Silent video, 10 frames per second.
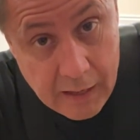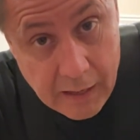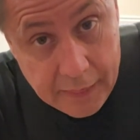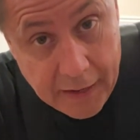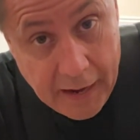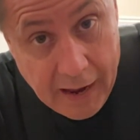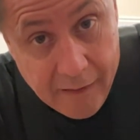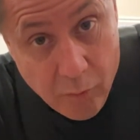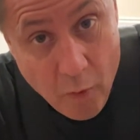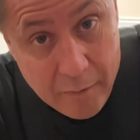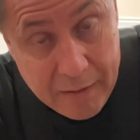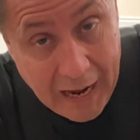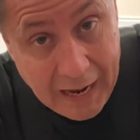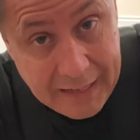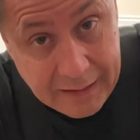And then I have one
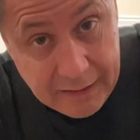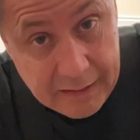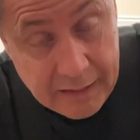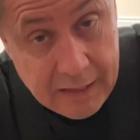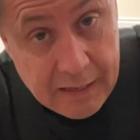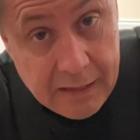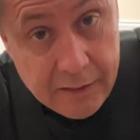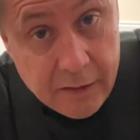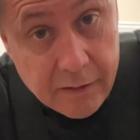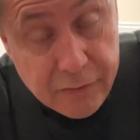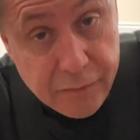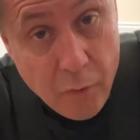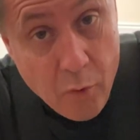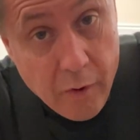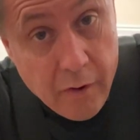behind it that is
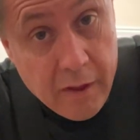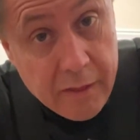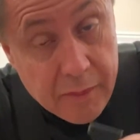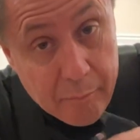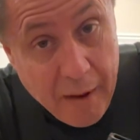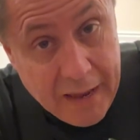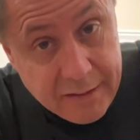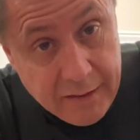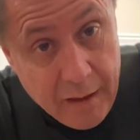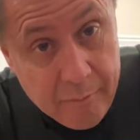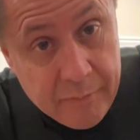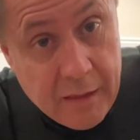for the bicep.